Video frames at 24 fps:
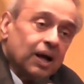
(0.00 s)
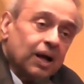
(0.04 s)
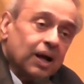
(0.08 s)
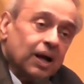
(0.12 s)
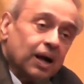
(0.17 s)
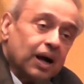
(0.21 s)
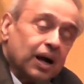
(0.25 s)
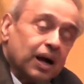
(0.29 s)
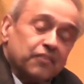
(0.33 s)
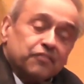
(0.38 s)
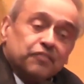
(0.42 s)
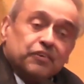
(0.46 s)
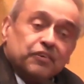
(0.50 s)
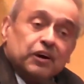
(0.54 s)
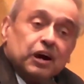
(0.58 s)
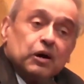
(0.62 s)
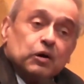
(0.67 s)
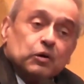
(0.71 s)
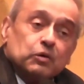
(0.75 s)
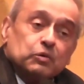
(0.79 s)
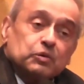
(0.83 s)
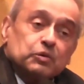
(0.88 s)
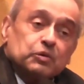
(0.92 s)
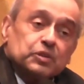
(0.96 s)
I
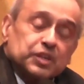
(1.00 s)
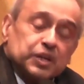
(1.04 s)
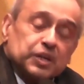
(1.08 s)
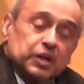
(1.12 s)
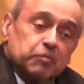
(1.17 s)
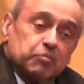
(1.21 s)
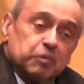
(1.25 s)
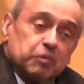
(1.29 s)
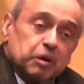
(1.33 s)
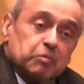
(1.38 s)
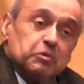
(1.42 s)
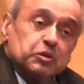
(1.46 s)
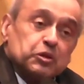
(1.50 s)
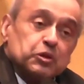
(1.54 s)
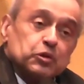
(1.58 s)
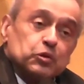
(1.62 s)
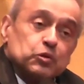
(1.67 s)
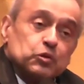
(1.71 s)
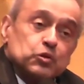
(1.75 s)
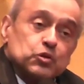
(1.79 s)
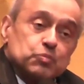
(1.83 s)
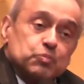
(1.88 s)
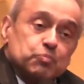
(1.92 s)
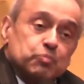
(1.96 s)
found
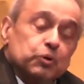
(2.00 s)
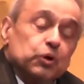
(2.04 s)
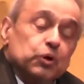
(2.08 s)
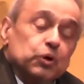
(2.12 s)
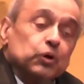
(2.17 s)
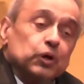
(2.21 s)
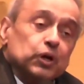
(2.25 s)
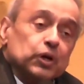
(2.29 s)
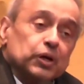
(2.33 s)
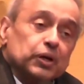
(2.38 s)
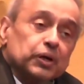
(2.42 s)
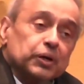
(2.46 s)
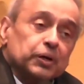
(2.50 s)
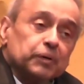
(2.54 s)
Mahmudur's book